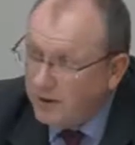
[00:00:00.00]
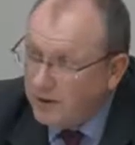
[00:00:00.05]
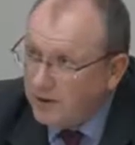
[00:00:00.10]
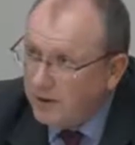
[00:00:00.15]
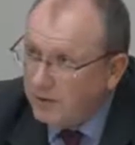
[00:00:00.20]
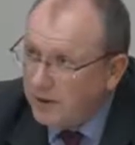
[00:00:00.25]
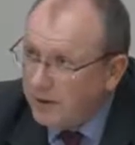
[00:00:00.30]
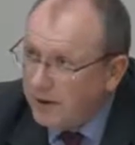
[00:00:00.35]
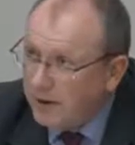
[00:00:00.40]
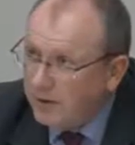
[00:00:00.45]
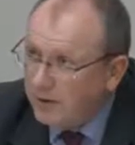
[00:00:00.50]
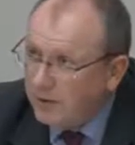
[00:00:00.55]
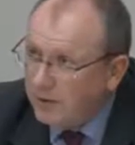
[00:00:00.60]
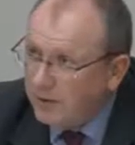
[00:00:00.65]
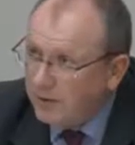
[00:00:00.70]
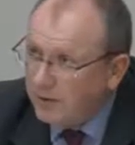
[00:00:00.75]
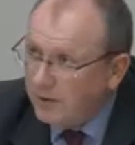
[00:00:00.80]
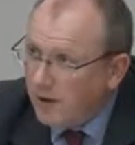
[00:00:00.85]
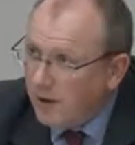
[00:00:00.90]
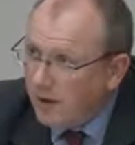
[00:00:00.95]
until the end
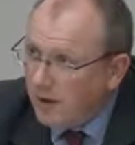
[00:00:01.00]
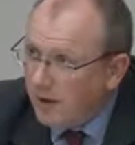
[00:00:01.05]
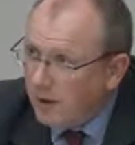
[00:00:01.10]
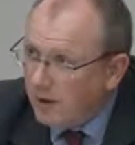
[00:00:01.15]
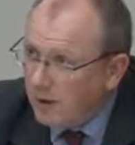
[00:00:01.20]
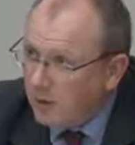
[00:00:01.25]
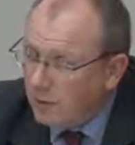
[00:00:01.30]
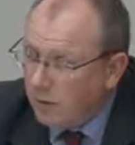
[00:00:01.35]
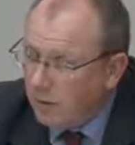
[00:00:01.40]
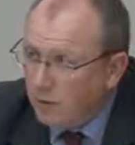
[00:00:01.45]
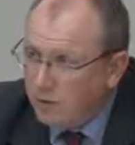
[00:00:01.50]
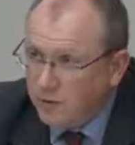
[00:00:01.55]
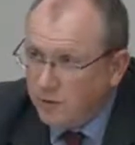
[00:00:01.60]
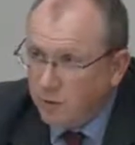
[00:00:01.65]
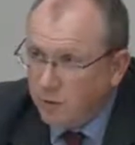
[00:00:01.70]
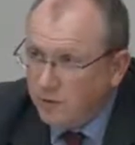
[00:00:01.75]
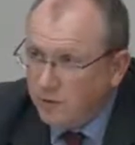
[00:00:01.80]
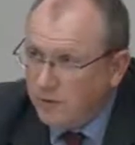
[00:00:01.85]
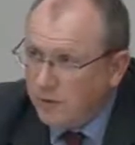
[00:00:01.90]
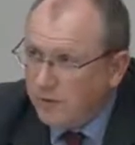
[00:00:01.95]
of quarter
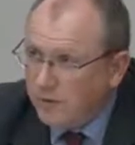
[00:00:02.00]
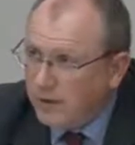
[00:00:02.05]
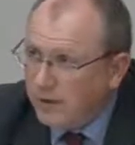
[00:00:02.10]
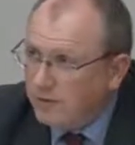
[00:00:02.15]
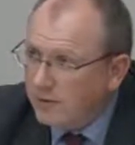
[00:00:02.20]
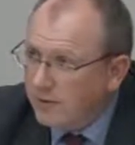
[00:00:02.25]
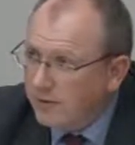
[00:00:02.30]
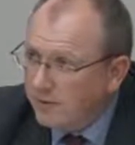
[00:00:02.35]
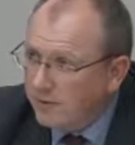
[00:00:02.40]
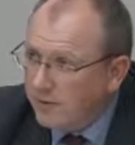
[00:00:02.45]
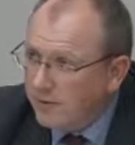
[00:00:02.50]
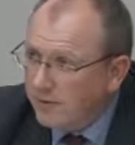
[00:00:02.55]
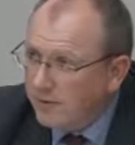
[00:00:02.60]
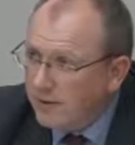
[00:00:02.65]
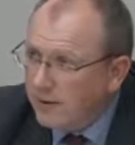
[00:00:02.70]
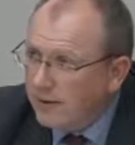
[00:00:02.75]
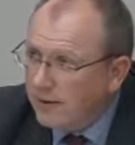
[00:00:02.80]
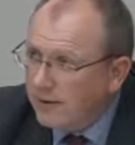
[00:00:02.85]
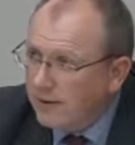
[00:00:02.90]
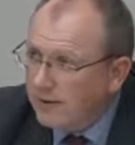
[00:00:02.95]
one 2015.